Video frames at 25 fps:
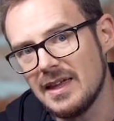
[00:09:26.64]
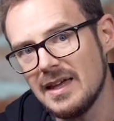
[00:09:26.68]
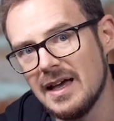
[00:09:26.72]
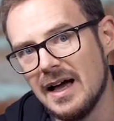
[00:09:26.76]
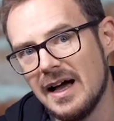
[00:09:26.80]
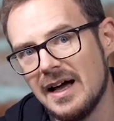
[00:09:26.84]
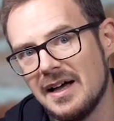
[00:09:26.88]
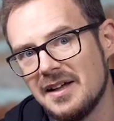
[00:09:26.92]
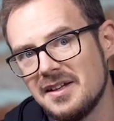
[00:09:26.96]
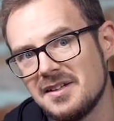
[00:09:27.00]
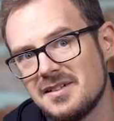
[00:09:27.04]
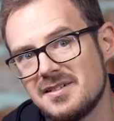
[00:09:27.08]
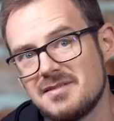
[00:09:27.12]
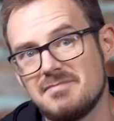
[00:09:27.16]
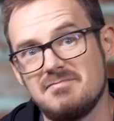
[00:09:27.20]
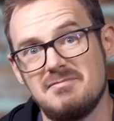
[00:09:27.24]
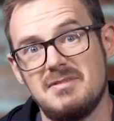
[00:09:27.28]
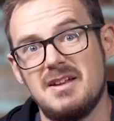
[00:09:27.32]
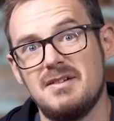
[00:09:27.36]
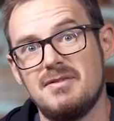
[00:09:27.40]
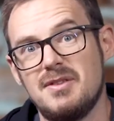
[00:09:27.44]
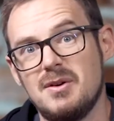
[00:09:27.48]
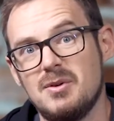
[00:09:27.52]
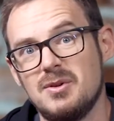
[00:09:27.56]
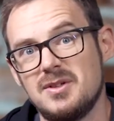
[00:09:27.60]
And
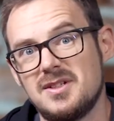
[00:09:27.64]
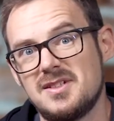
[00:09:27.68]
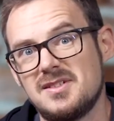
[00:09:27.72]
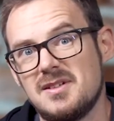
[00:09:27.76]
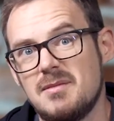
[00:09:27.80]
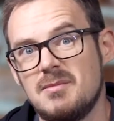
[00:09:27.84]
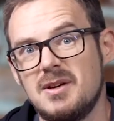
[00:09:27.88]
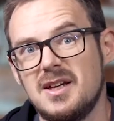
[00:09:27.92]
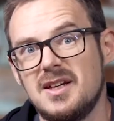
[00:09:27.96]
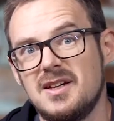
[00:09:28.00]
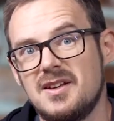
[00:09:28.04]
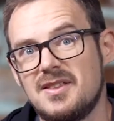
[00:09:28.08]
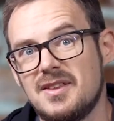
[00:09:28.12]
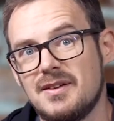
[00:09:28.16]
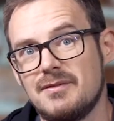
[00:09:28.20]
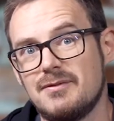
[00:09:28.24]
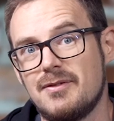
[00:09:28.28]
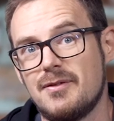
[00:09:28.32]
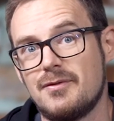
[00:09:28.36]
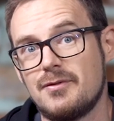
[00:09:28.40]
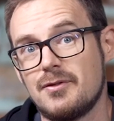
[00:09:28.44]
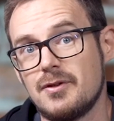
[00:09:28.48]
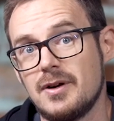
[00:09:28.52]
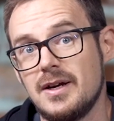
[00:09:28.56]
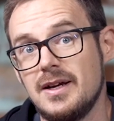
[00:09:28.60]
if they want to send me anything
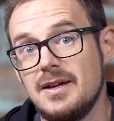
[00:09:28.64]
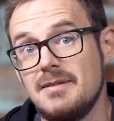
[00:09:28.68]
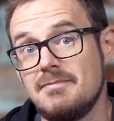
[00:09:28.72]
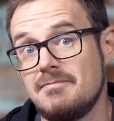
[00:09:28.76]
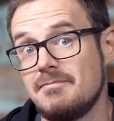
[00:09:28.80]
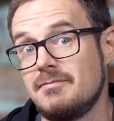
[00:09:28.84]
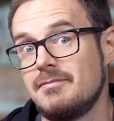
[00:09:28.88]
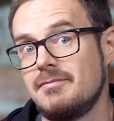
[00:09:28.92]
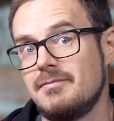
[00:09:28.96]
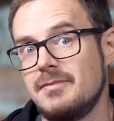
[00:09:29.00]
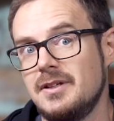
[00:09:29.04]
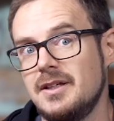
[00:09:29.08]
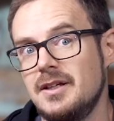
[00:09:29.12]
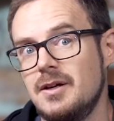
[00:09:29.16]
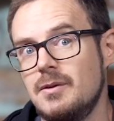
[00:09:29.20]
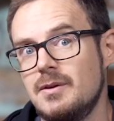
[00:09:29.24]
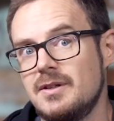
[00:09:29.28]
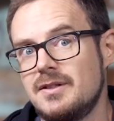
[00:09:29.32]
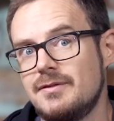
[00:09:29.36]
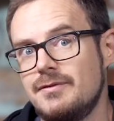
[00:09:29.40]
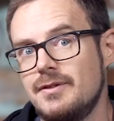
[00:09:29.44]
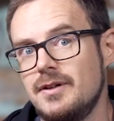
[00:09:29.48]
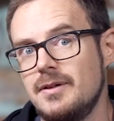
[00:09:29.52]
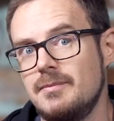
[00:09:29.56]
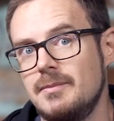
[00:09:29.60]
for free, you know where
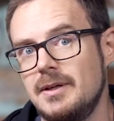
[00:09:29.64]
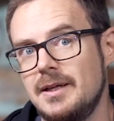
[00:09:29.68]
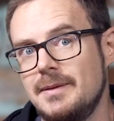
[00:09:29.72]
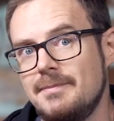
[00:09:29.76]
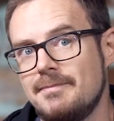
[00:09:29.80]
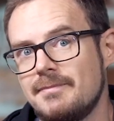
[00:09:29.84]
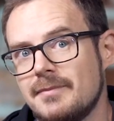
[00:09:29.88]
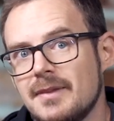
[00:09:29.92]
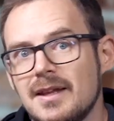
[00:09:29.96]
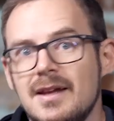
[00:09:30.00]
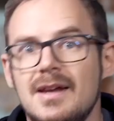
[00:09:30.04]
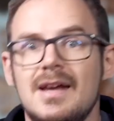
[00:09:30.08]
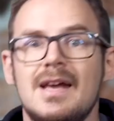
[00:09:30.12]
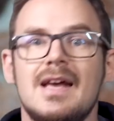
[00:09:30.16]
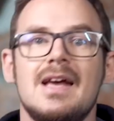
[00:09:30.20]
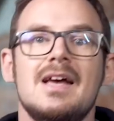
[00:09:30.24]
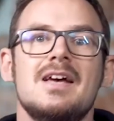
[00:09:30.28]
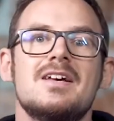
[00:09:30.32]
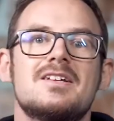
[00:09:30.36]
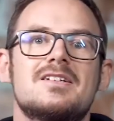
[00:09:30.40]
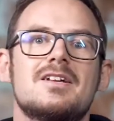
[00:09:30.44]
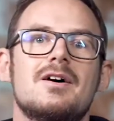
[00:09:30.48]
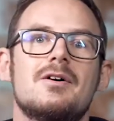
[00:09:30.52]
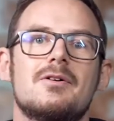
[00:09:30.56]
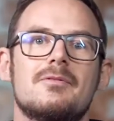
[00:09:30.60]
to find me.
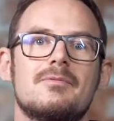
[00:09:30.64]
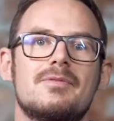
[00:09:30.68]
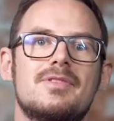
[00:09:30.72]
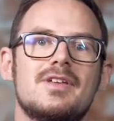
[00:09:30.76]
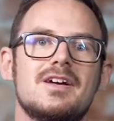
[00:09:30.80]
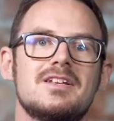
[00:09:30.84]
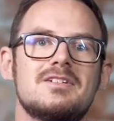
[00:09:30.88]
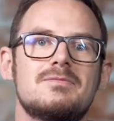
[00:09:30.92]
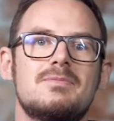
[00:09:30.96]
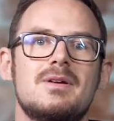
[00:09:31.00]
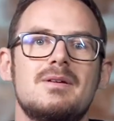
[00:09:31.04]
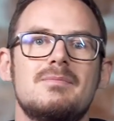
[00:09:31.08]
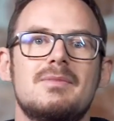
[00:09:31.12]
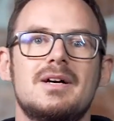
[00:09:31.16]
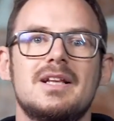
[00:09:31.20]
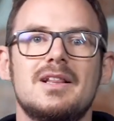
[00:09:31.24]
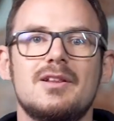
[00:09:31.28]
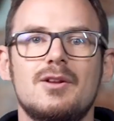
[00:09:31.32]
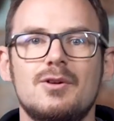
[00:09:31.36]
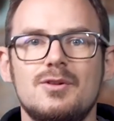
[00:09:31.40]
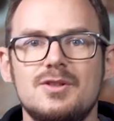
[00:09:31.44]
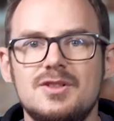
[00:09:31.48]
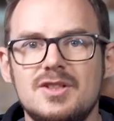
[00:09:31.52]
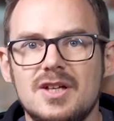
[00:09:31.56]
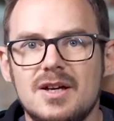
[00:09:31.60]
So that's been my
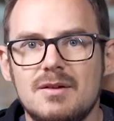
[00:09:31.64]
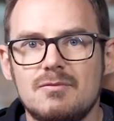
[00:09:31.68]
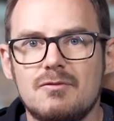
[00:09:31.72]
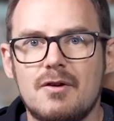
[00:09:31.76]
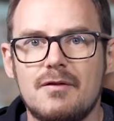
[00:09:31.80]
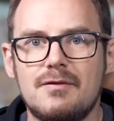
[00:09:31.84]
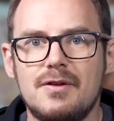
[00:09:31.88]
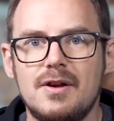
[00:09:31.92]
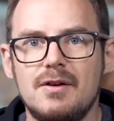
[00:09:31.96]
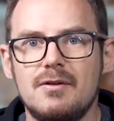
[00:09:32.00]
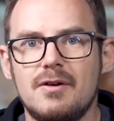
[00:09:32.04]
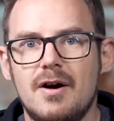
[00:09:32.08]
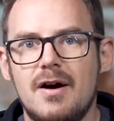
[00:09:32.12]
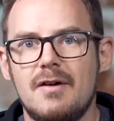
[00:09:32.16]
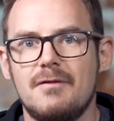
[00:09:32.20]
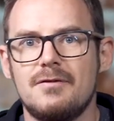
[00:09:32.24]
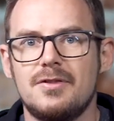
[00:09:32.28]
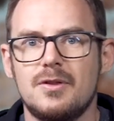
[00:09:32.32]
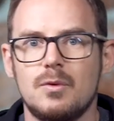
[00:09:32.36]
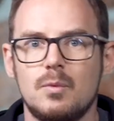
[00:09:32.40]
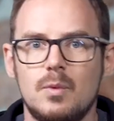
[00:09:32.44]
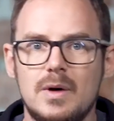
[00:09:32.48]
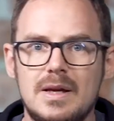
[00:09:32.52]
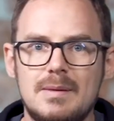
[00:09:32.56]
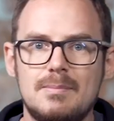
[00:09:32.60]
long-term review of
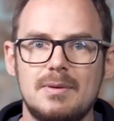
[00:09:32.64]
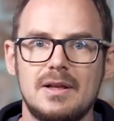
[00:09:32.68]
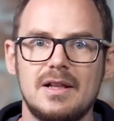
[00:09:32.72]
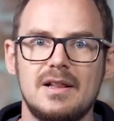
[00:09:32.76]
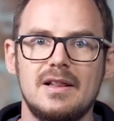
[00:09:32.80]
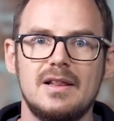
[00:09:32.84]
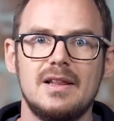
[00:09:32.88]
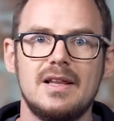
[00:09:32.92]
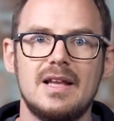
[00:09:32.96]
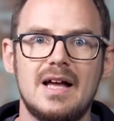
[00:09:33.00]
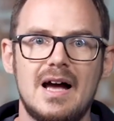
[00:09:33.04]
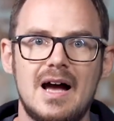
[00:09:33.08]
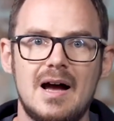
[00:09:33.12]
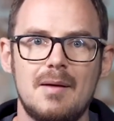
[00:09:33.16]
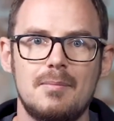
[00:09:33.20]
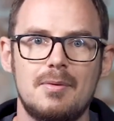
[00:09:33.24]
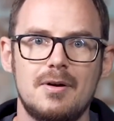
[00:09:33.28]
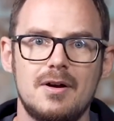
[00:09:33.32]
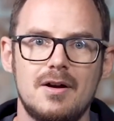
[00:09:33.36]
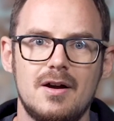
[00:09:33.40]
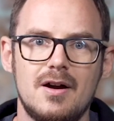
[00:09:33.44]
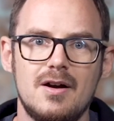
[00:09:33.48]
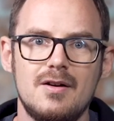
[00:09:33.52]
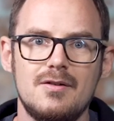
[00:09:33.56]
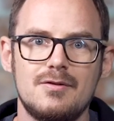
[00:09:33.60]
the Weebill Lab.
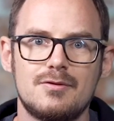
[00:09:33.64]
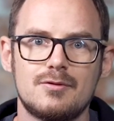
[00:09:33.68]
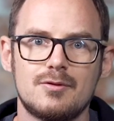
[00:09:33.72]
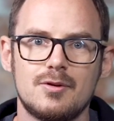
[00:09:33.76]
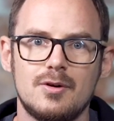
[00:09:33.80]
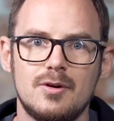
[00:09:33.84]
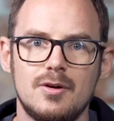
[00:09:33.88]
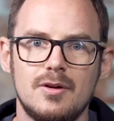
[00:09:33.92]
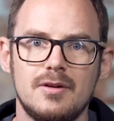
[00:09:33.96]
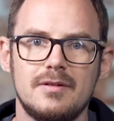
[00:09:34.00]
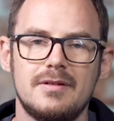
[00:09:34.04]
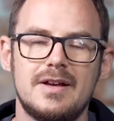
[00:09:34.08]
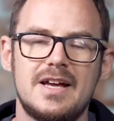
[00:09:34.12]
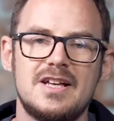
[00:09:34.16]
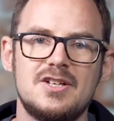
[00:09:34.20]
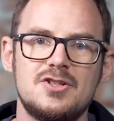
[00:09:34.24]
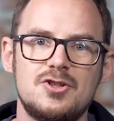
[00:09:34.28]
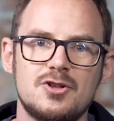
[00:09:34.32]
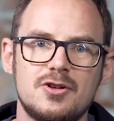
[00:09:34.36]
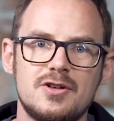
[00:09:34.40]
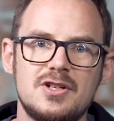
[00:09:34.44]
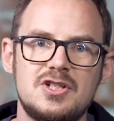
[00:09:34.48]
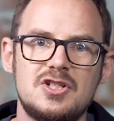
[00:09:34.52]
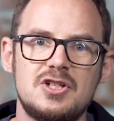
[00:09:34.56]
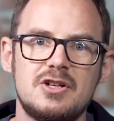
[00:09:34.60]
Overall,
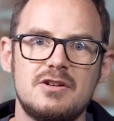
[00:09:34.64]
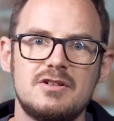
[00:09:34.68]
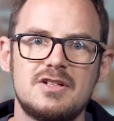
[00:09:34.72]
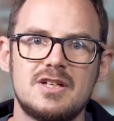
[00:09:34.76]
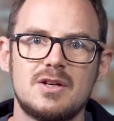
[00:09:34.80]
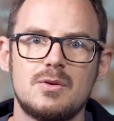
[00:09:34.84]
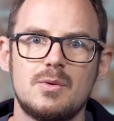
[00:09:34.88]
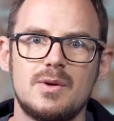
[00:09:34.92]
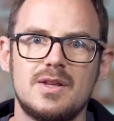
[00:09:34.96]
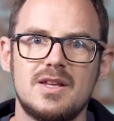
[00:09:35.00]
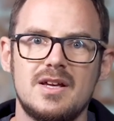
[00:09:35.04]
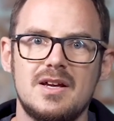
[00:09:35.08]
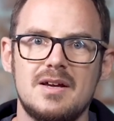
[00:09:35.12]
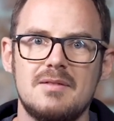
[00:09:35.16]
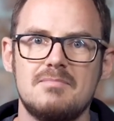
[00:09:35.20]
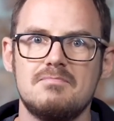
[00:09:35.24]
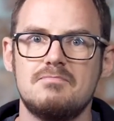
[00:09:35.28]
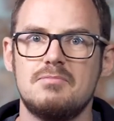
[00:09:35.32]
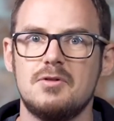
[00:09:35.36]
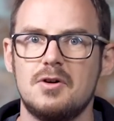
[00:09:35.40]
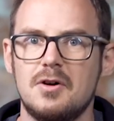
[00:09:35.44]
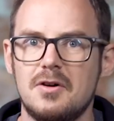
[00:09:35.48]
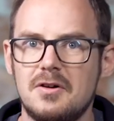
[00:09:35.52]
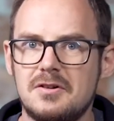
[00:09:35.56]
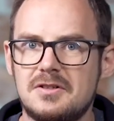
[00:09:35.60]
enjoyed shooting with
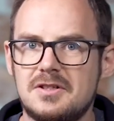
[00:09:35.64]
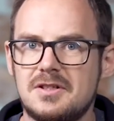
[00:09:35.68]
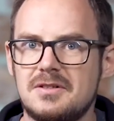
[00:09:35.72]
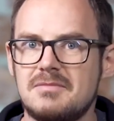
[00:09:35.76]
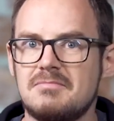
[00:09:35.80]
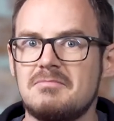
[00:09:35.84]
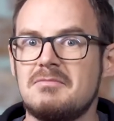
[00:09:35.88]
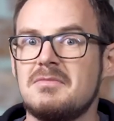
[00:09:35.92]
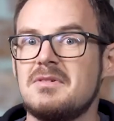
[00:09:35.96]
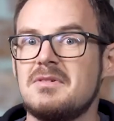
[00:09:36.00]
it, but